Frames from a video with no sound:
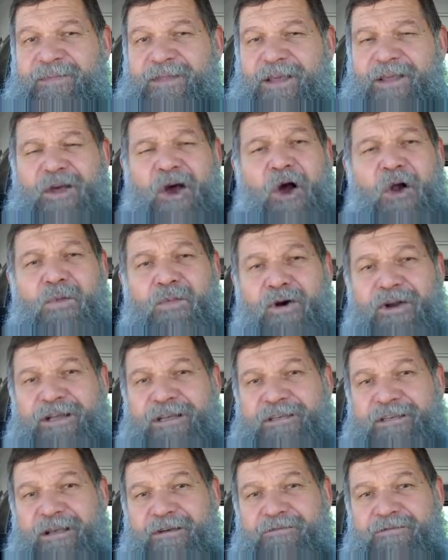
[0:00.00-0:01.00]
then the whole
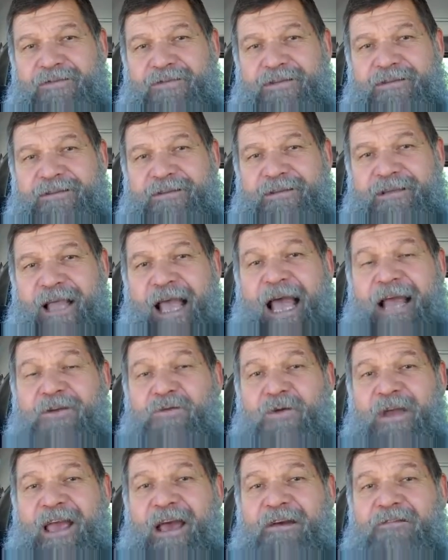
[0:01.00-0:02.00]
body suffers,
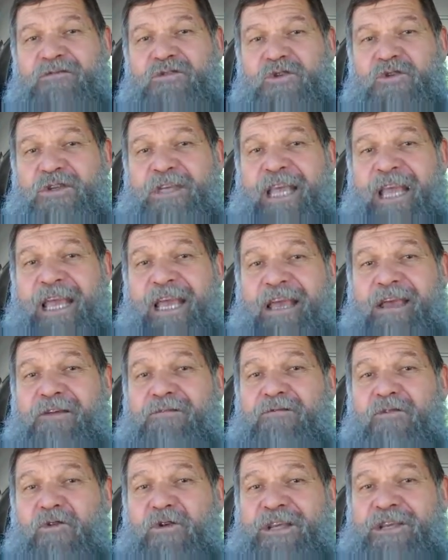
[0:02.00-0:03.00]
and we have to
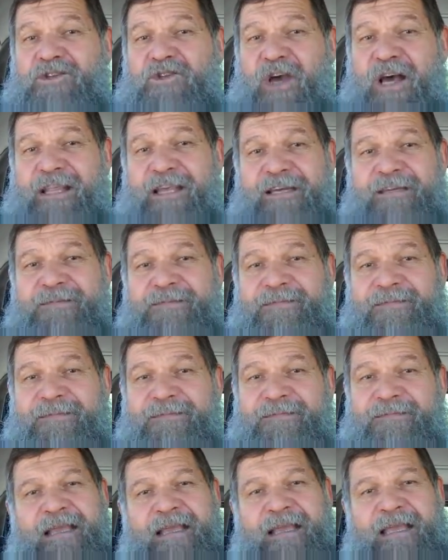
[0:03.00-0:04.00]
care for each other
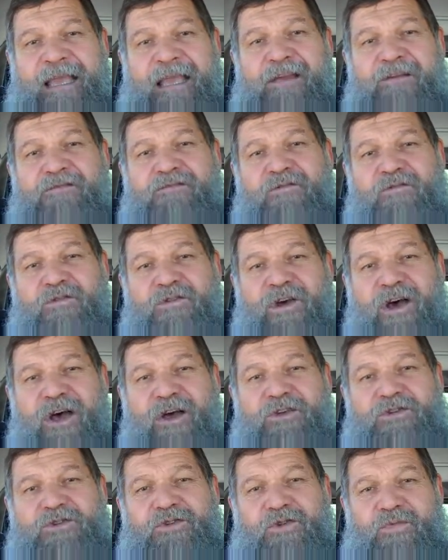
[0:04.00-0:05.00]
care for
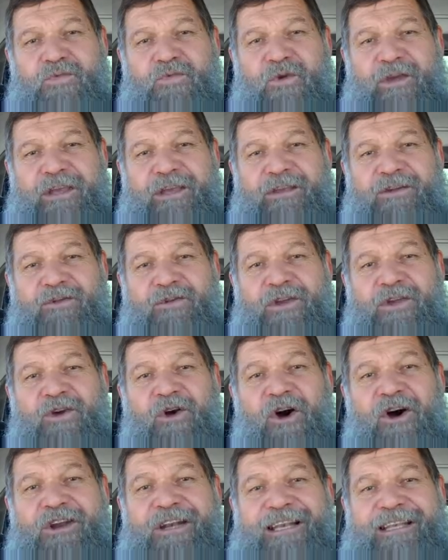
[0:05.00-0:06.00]
those whom we
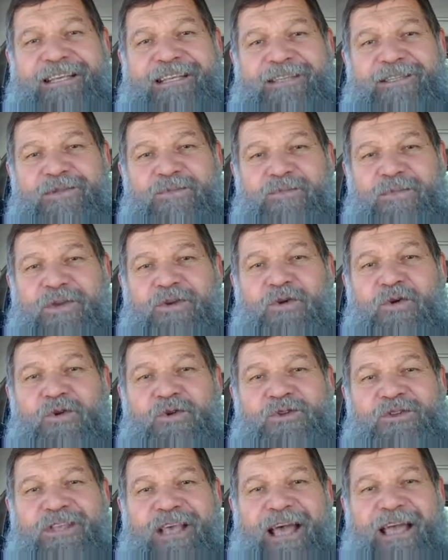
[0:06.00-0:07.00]
regard least
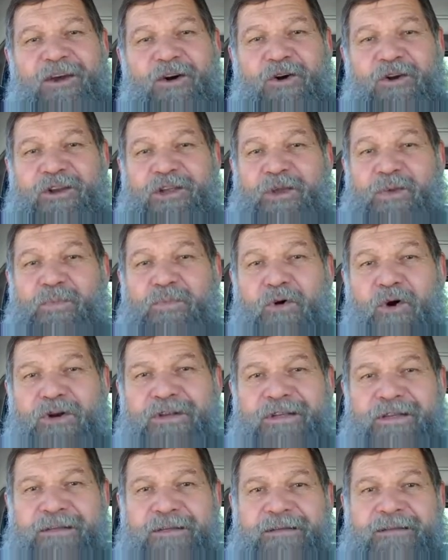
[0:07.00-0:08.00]
because they are
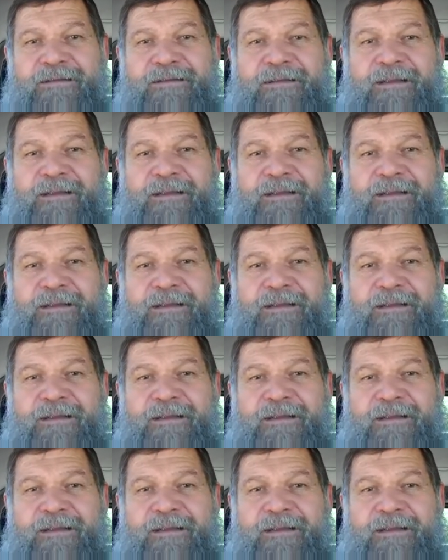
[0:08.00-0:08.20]
important.